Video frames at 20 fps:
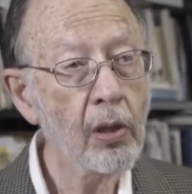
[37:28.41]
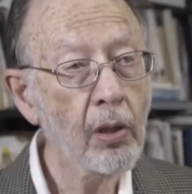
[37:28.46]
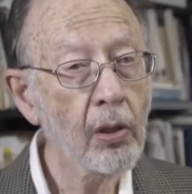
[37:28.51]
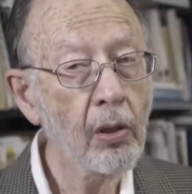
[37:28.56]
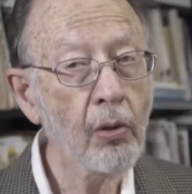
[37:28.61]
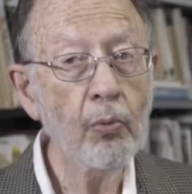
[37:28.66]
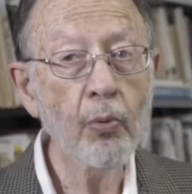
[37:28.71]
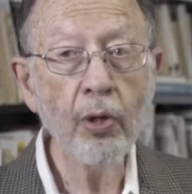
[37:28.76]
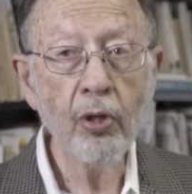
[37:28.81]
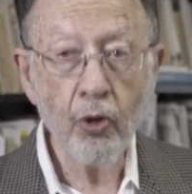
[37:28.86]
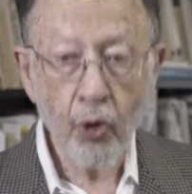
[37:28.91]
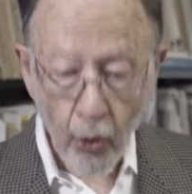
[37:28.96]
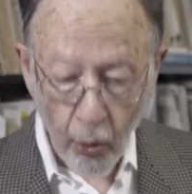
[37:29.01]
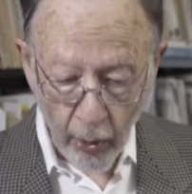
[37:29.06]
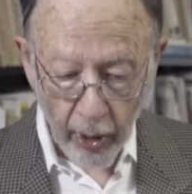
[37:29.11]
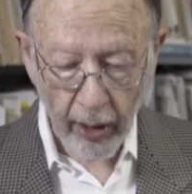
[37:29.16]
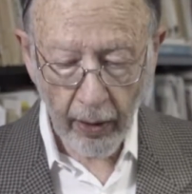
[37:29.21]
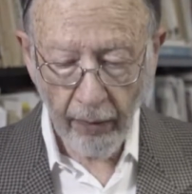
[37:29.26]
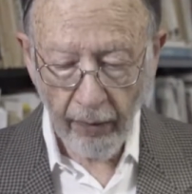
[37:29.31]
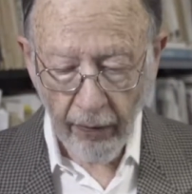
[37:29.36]
who
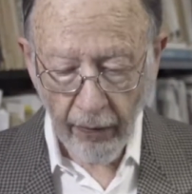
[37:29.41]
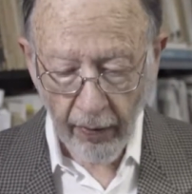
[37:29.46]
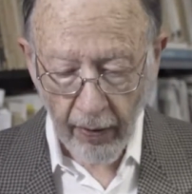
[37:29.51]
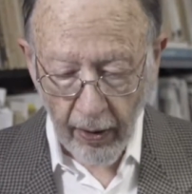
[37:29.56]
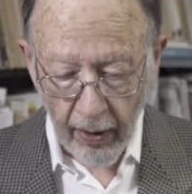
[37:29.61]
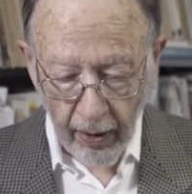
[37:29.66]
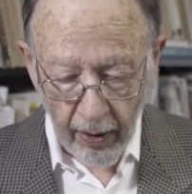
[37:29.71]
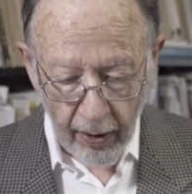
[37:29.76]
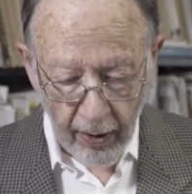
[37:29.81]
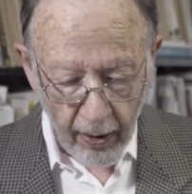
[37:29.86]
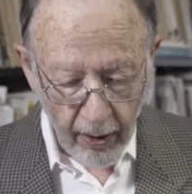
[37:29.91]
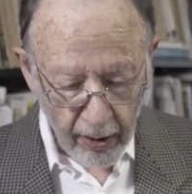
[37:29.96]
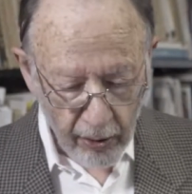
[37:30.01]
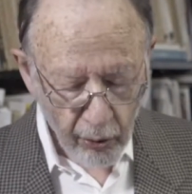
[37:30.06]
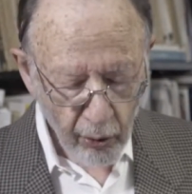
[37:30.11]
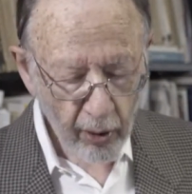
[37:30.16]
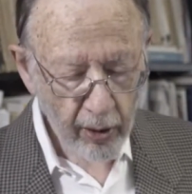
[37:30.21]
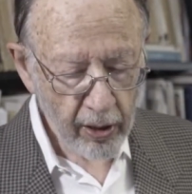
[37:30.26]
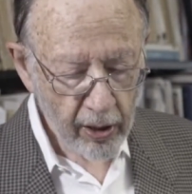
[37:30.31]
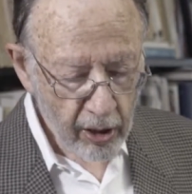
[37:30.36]
retrieve and
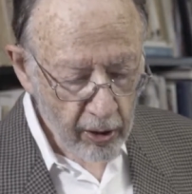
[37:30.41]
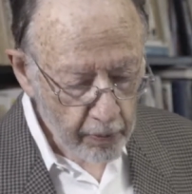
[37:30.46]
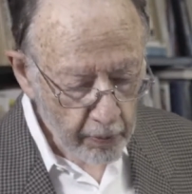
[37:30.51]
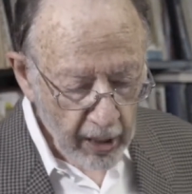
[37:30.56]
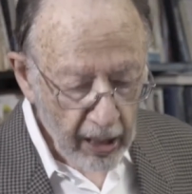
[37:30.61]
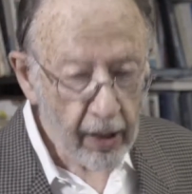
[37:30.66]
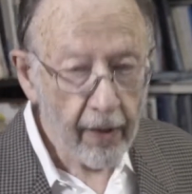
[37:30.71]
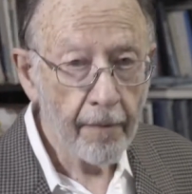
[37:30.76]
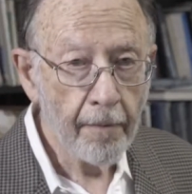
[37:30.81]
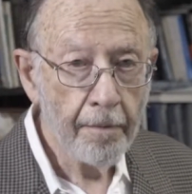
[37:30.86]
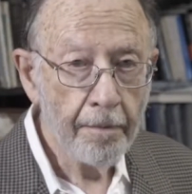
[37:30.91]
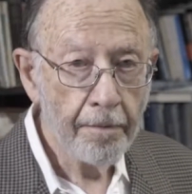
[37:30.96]
transmit it.